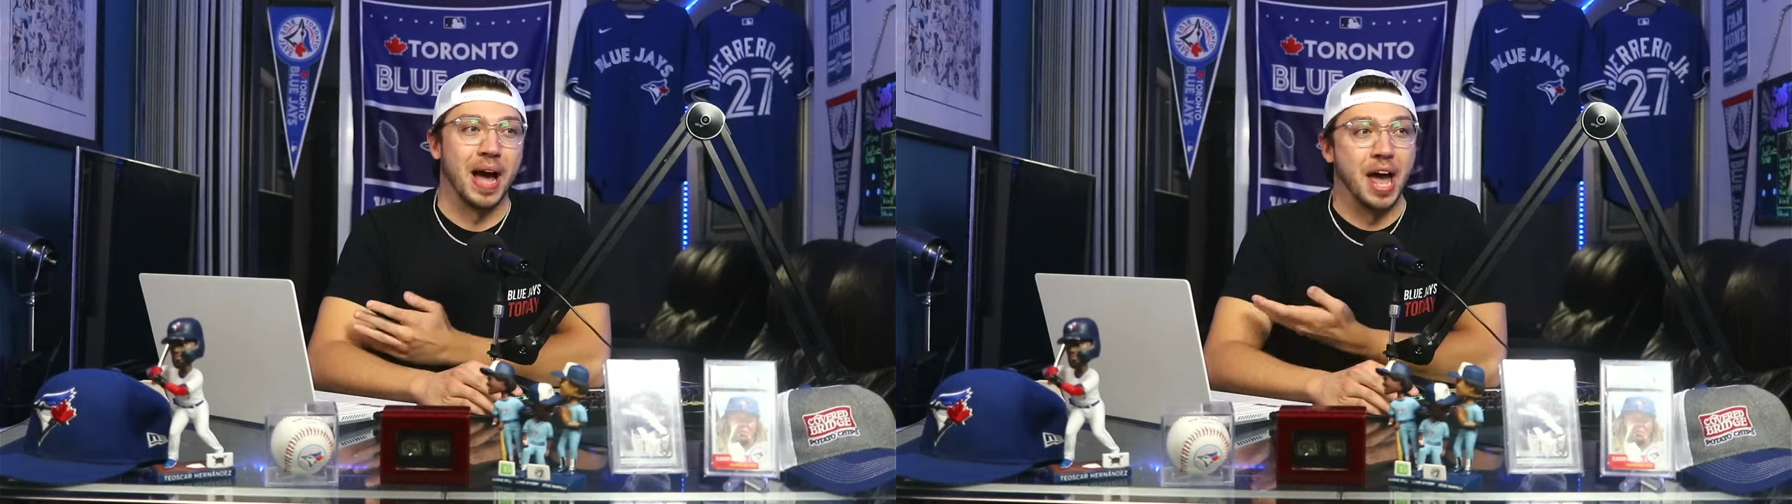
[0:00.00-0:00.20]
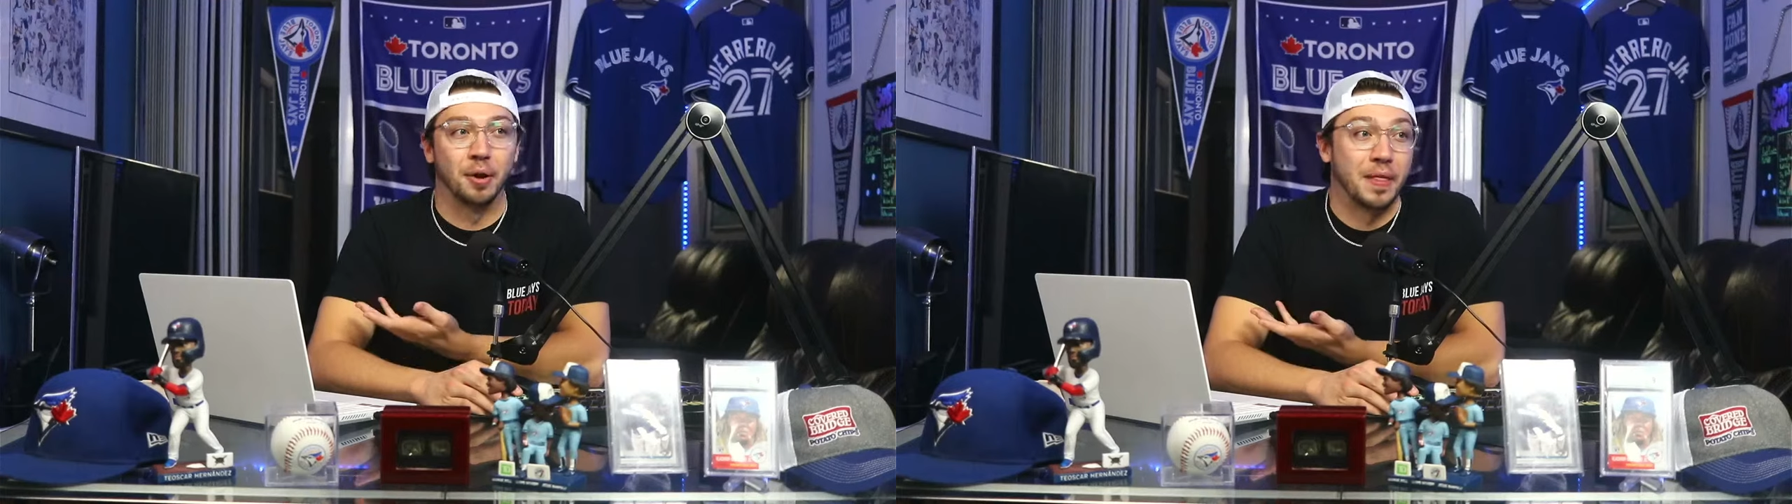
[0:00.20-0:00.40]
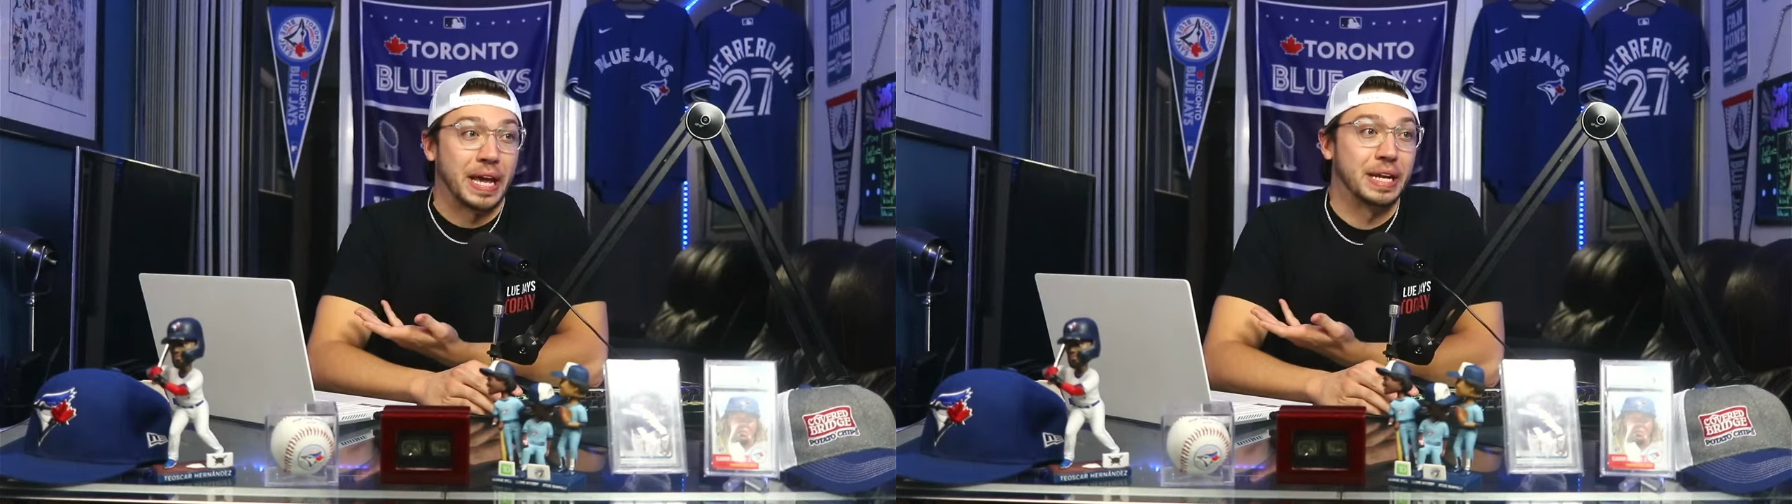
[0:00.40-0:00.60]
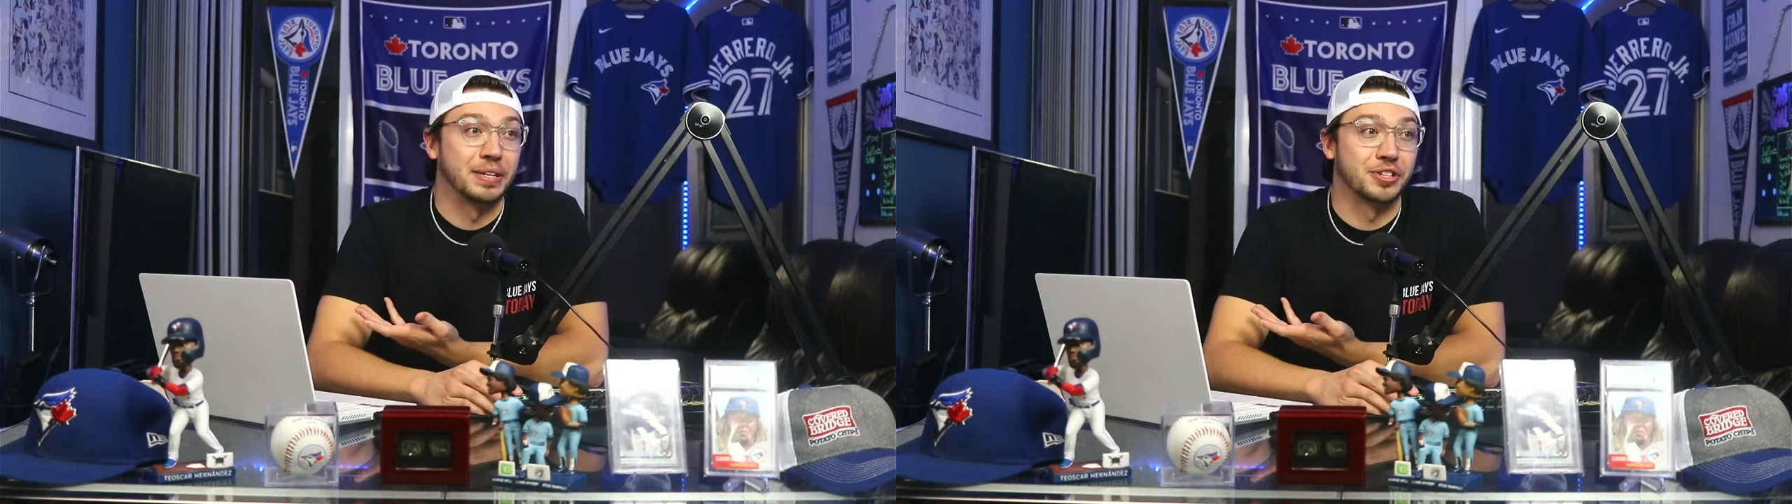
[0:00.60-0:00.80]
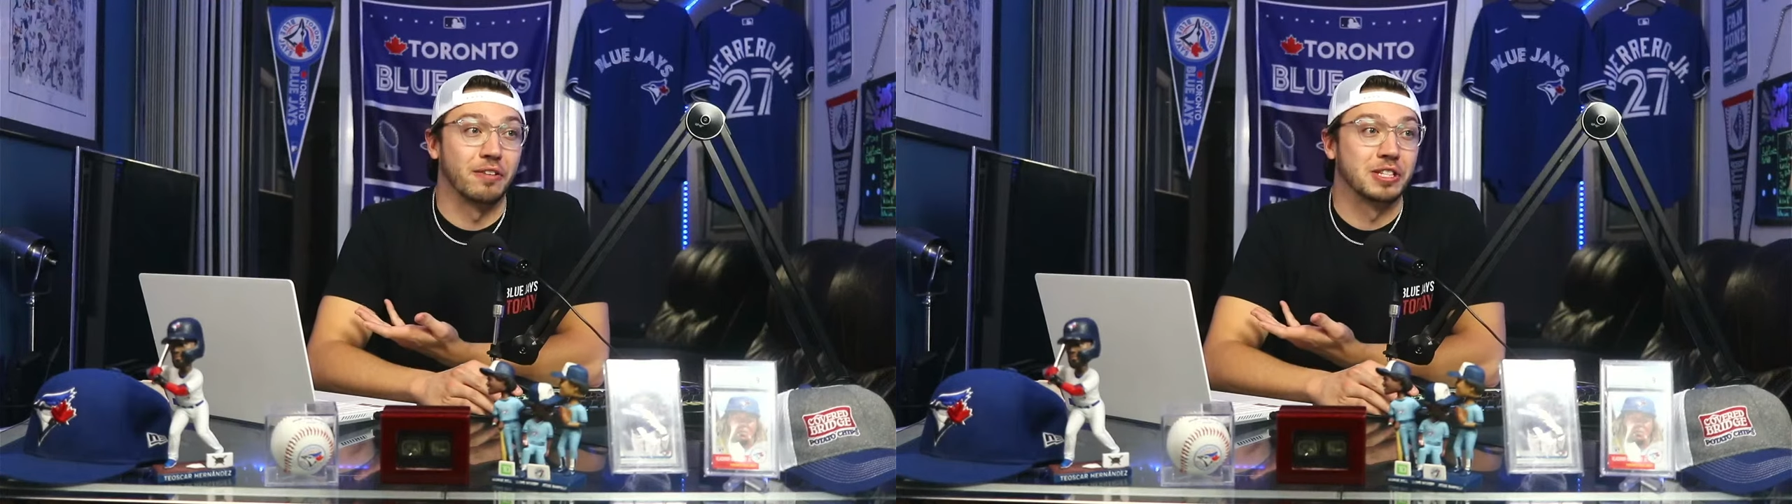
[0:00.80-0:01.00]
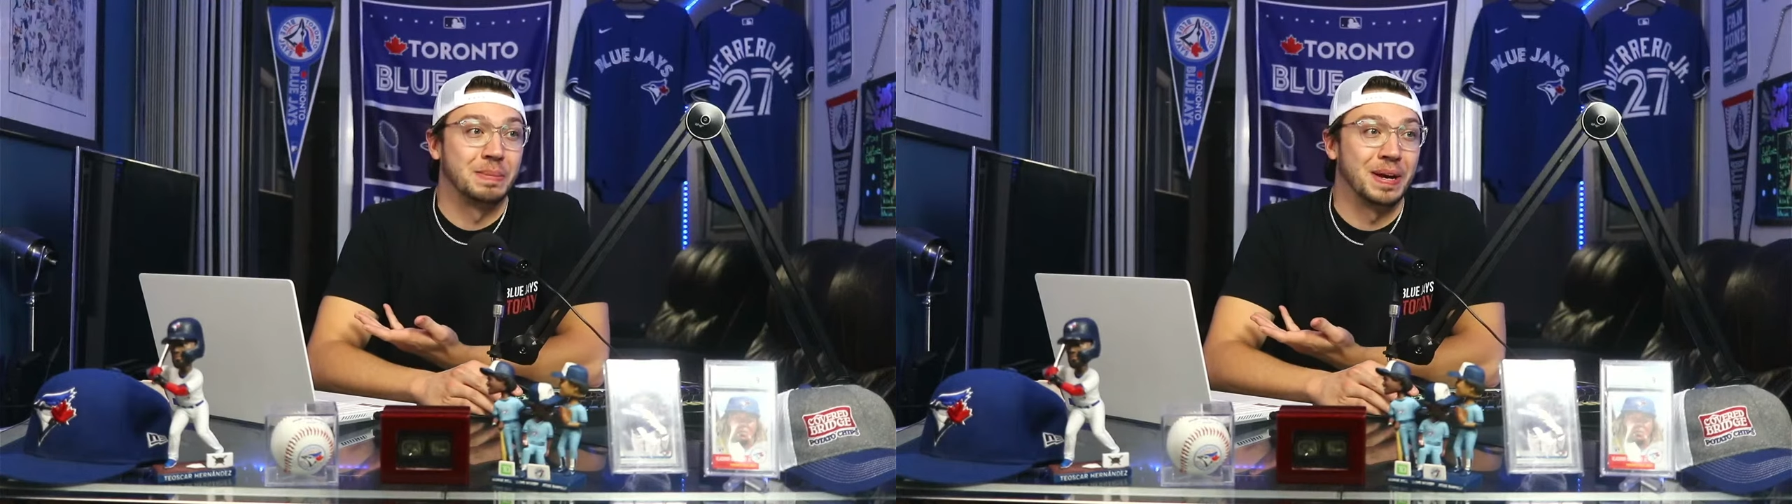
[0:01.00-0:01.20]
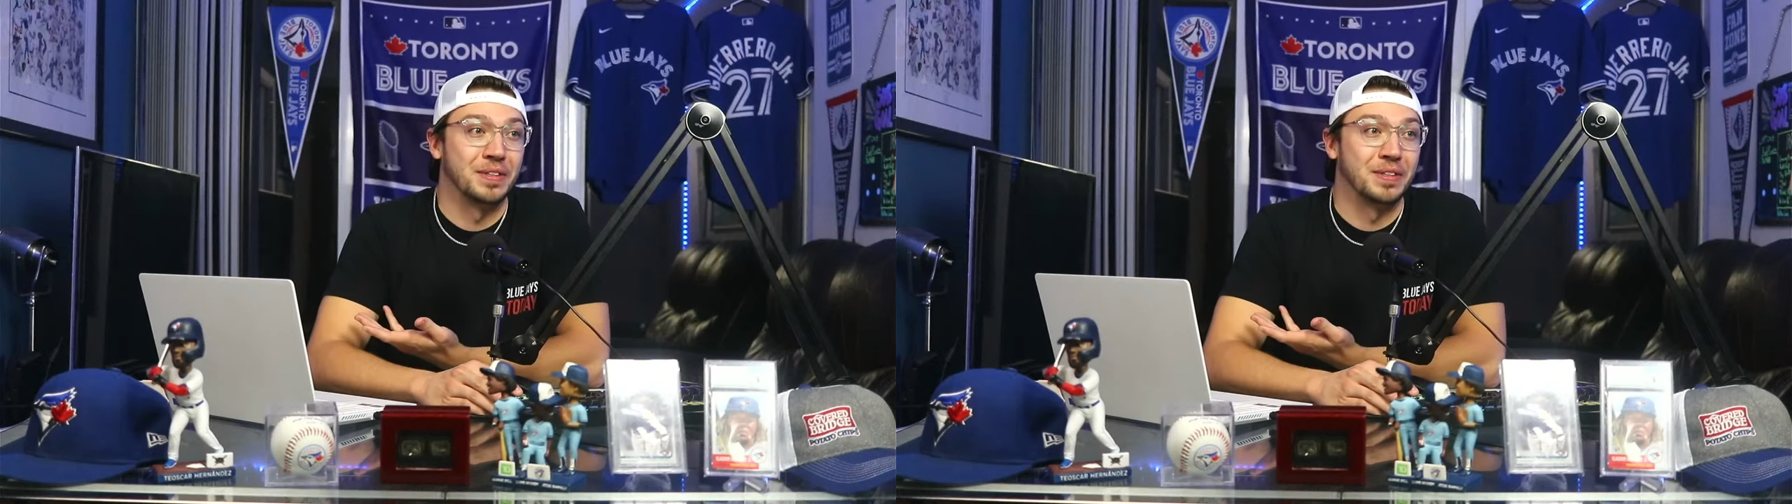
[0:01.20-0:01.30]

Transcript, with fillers: I don't think he deserves to be